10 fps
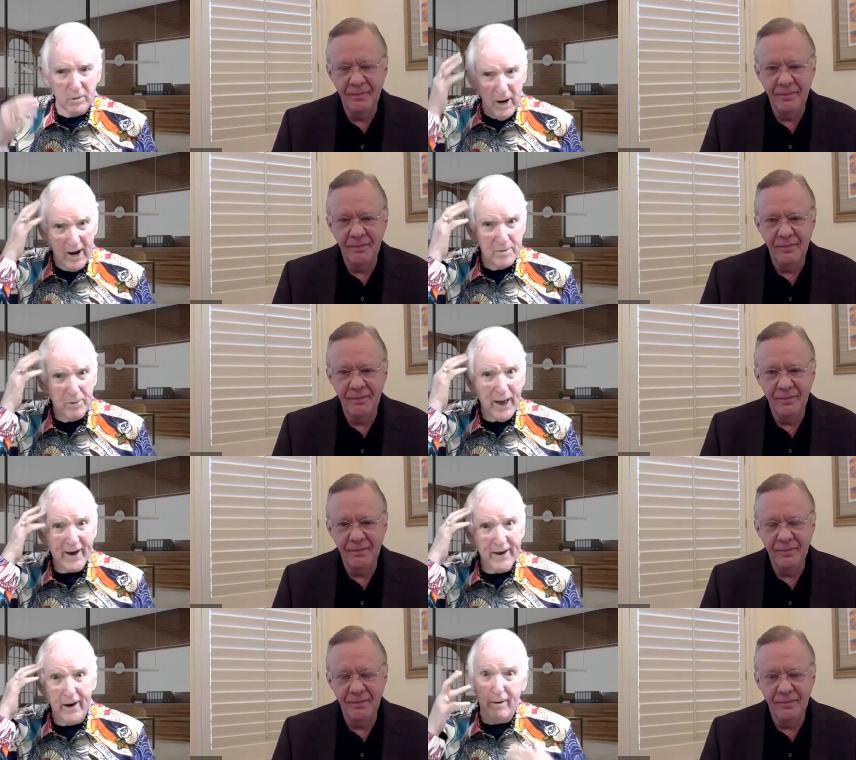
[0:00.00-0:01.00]
Speaker 1: know, I had
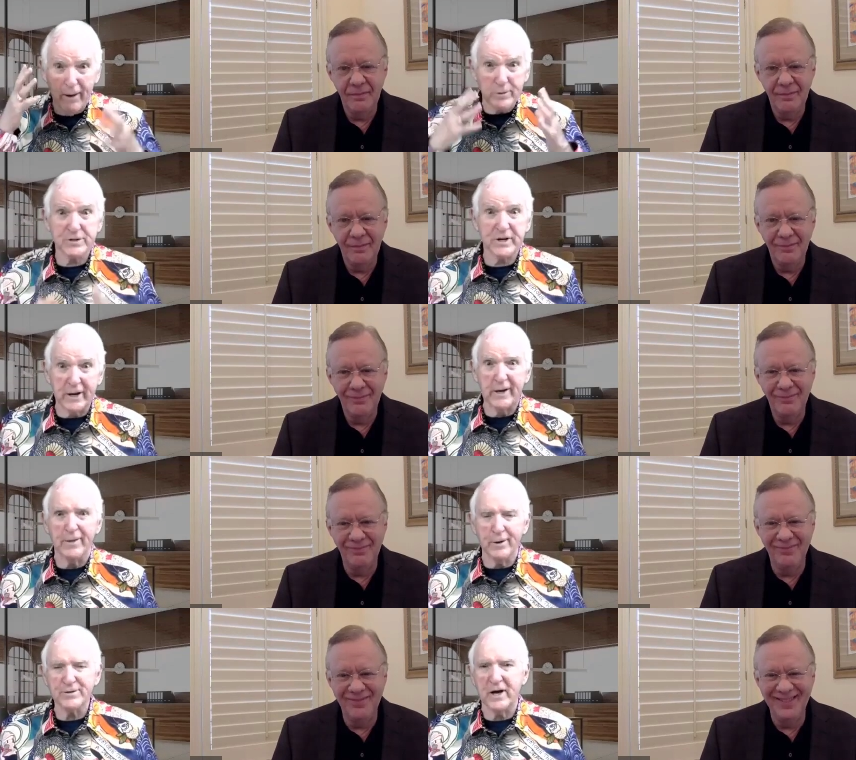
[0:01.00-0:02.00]
black hair and I was skinny
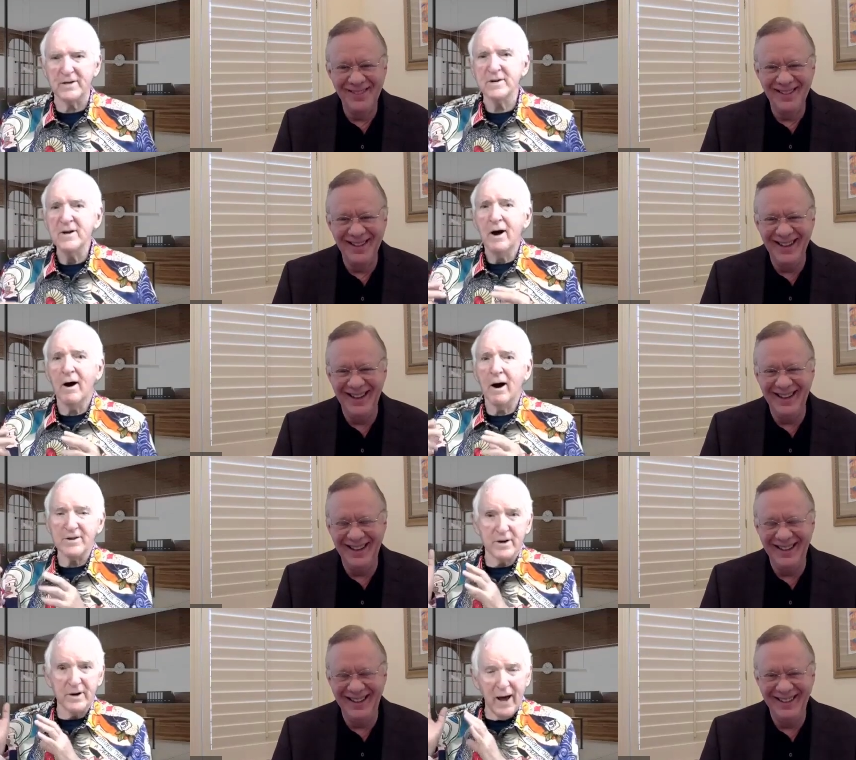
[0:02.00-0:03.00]
in those days. All
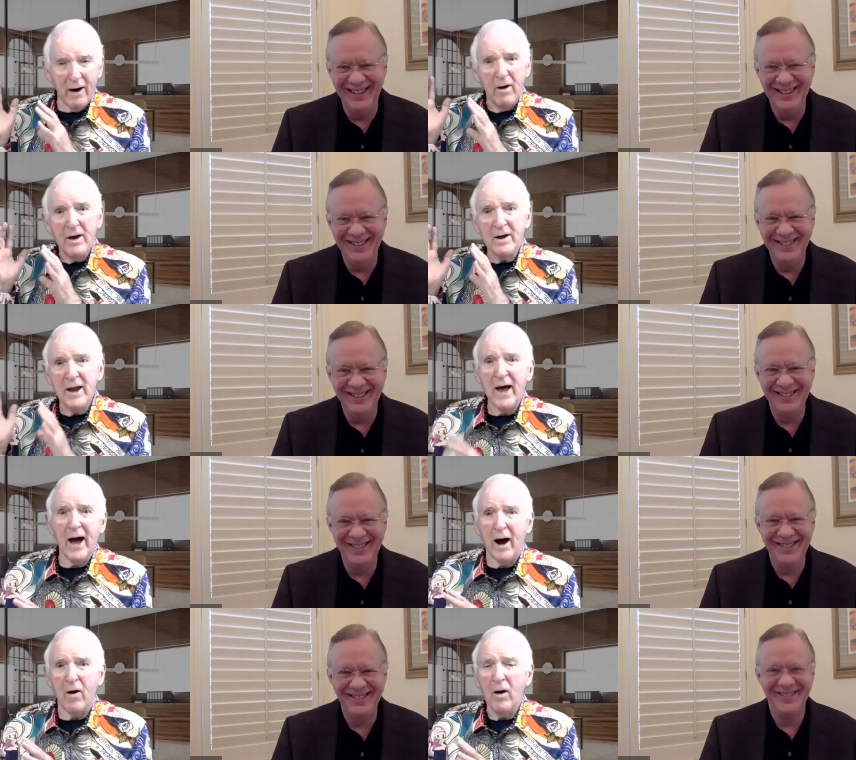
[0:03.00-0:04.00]
right. So now
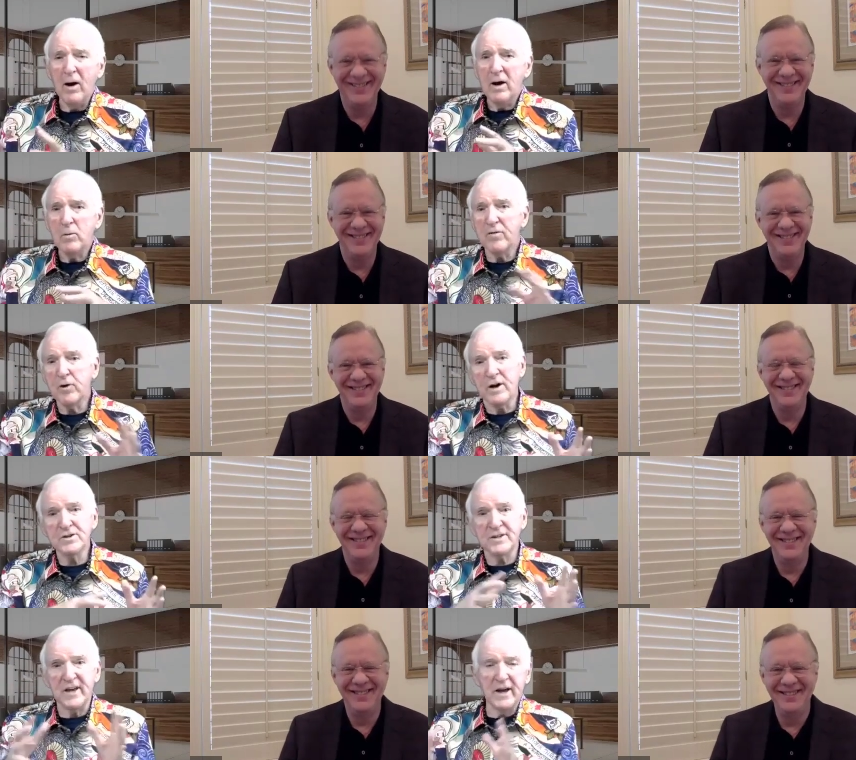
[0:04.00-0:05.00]
we've
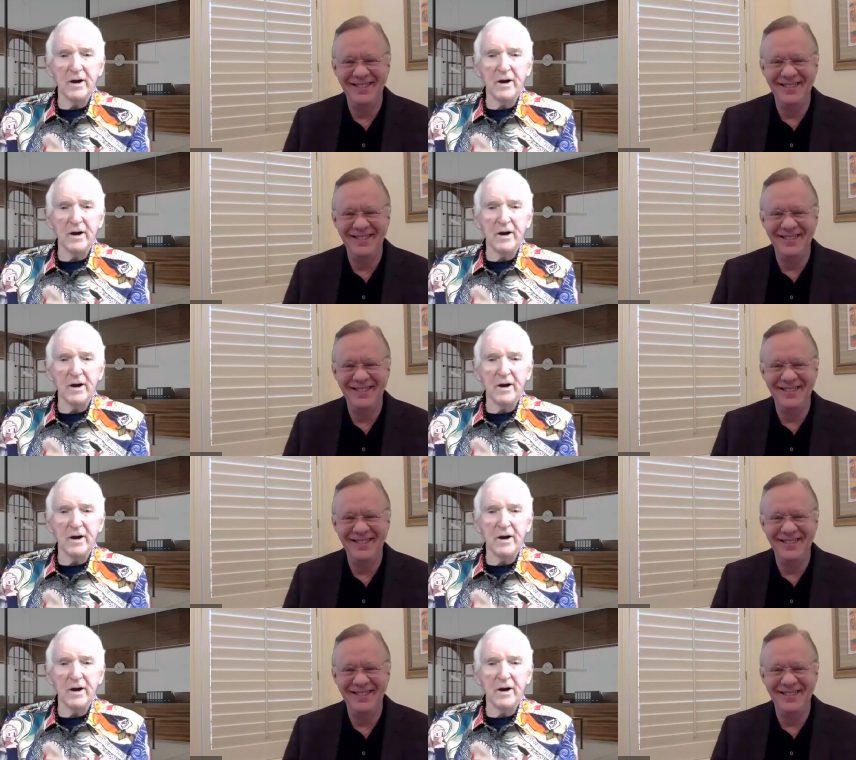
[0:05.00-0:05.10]
gone to the